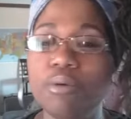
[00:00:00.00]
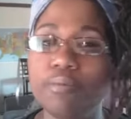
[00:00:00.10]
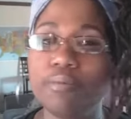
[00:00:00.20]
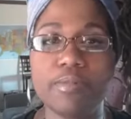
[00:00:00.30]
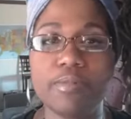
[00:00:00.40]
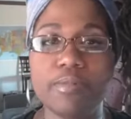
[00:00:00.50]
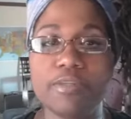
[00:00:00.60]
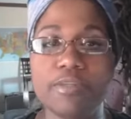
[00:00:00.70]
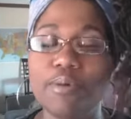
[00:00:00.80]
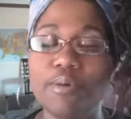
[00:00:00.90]
So
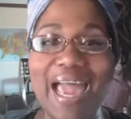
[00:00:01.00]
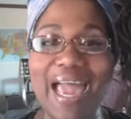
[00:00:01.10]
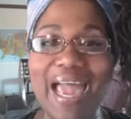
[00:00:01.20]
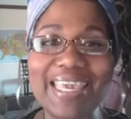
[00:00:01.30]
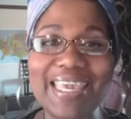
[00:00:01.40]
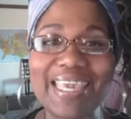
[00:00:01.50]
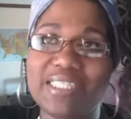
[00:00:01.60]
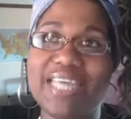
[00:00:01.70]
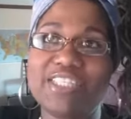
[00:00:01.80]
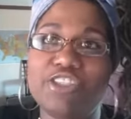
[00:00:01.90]
I can't even do it because
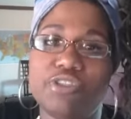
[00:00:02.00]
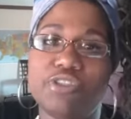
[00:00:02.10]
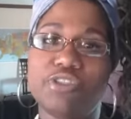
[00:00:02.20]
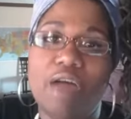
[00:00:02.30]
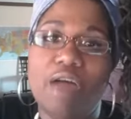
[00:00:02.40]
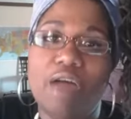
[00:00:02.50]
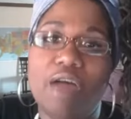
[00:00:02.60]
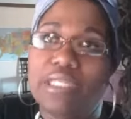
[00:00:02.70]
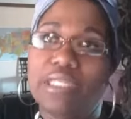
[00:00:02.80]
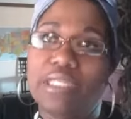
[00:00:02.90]
that's too soft. She's like,
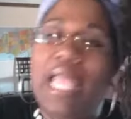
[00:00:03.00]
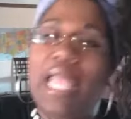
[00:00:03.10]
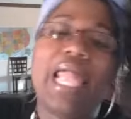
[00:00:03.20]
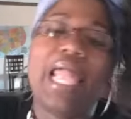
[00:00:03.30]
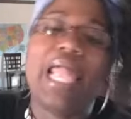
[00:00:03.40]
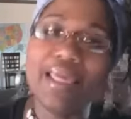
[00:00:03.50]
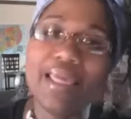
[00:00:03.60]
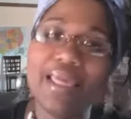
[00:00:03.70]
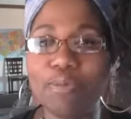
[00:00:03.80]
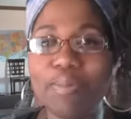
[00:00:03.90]
so,
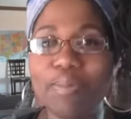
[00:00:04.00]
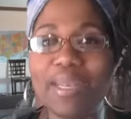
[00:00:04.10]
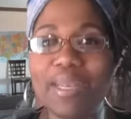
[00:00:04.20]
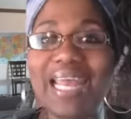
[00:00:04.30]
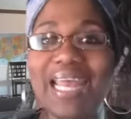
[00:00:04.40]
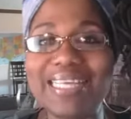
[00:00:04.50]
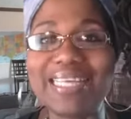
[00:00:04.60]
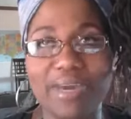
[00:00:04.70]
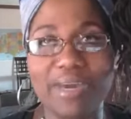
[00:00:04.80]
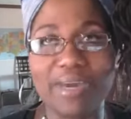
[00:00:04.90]
but that is a good threat,
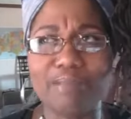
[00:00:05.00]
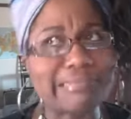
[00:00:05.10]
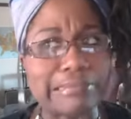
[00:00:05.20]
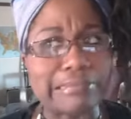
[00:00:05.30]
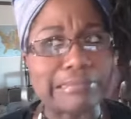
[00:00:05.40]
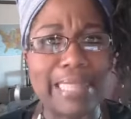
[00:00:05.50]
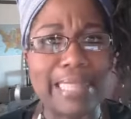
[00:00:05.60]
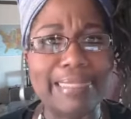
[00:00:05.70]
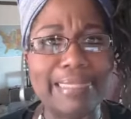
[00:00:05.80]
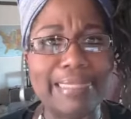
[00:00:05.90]
I think.